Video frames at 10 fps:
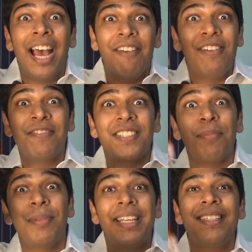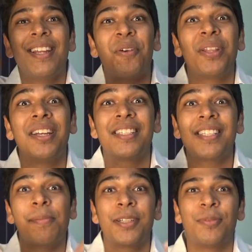I've left some links down the
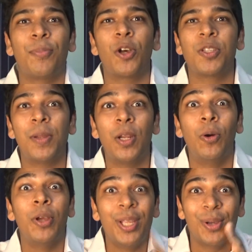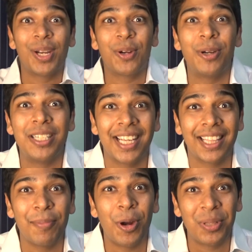description box below. You can go and
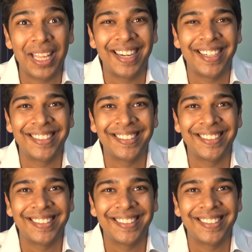check them out there.